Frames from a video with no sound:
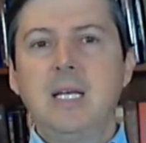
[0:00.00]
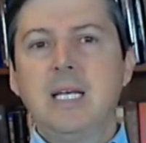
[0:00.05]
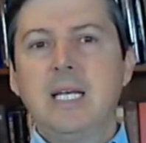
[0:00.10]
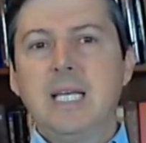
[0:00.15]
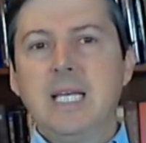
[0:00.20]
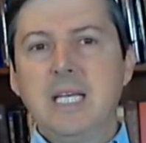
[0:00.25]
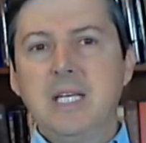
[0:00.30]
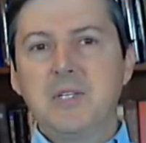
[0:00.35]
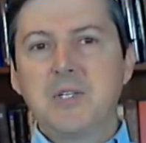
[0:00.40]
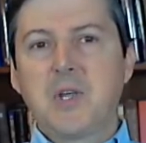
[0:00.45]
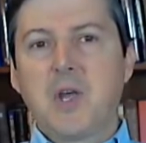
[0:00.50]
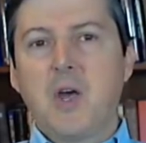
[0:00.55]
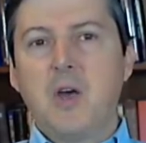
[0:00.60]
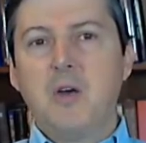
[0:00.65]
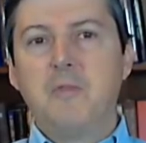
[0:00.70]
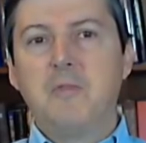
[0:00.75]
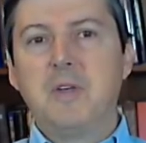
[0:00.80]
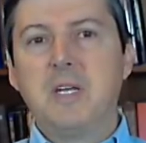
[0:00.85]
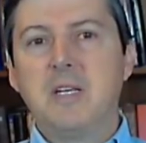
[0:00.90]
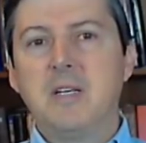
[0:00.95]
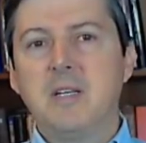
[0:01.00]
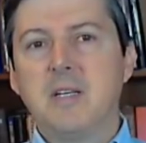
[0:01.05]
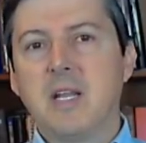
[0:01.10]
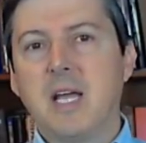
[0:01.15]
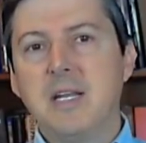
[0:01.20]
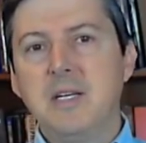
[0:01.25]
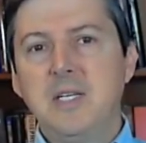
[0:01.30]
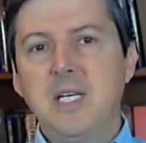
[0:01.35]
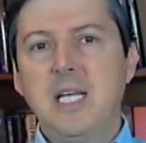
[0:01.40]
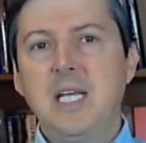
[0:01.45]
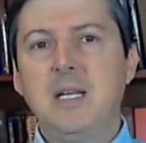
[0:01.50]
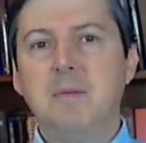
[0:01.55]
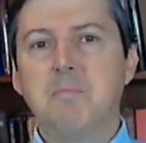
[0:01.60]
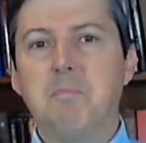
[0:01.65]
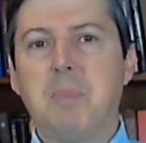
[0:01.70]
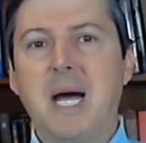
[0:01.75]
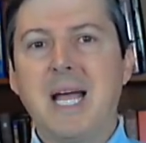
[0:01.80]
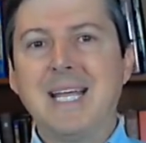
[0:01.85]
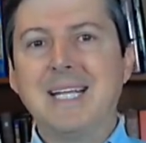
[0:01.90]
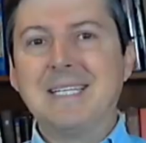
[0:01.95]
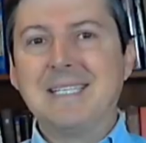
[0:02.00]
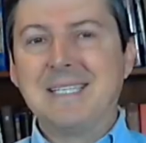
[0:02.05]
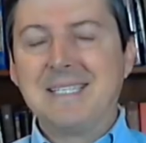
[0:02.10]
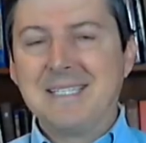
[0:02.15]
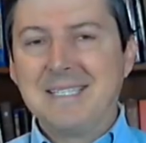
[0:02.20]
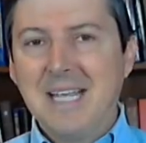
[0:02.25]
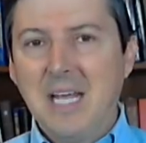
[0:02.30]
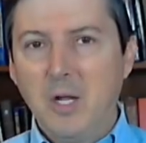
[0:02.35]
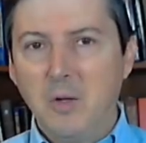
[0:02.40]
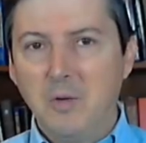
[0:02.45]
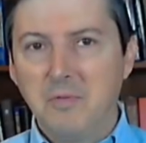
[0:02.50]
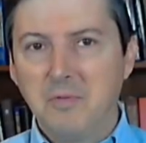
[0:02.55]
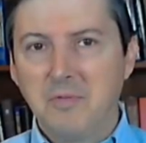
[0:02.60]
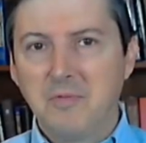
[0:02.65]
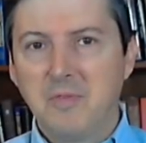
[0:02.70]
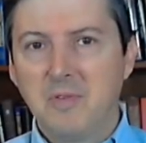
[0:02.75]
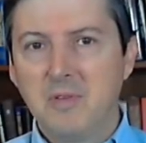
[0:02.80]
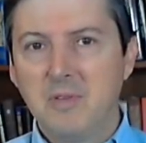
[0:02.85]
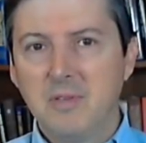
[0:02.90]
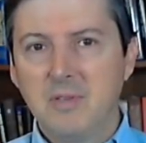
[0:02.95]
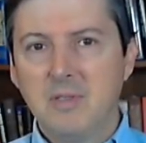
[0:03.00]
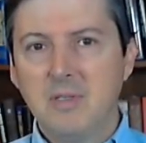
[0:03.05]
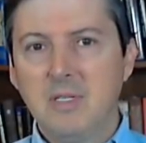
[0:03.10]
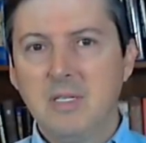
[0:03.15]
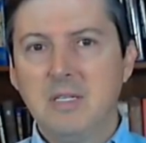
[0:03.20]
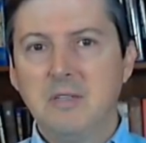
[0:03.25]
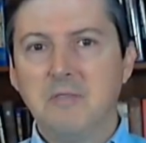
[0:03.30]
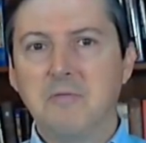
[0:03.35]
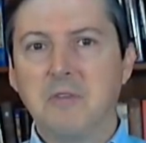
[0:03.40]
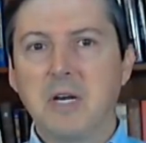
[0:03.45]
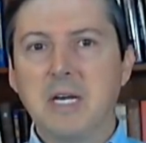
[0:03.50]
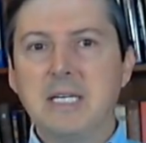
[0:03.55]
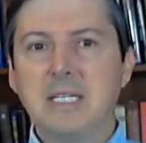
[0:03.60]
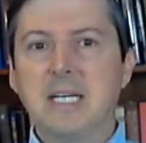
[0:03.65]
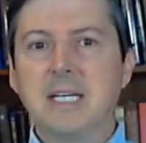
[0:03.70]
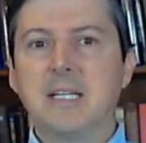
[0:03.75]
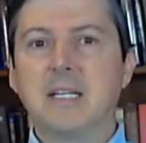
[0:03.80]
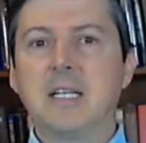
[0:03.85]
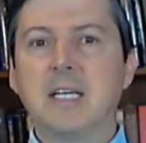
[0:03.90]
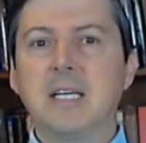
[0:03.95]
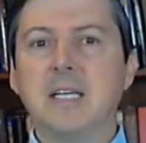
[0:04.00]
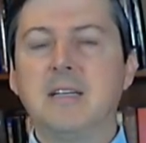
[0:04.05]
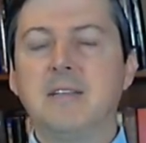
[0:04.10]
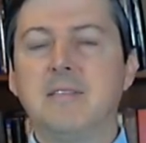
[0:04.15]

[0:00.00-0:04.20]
Is COVID-19 by itself very deadly?